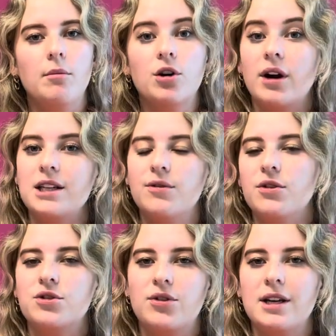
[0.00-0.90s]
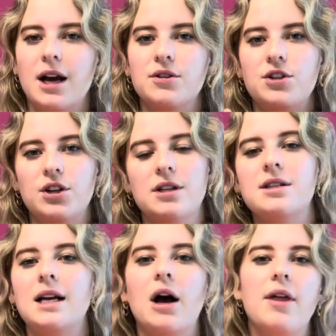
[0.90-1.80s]
creative on the screen now so you can
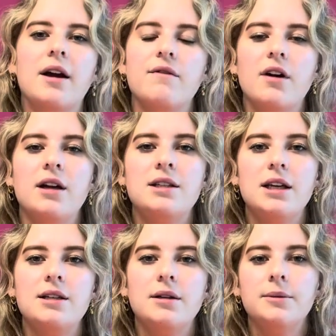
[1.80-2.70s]
see how they're converted.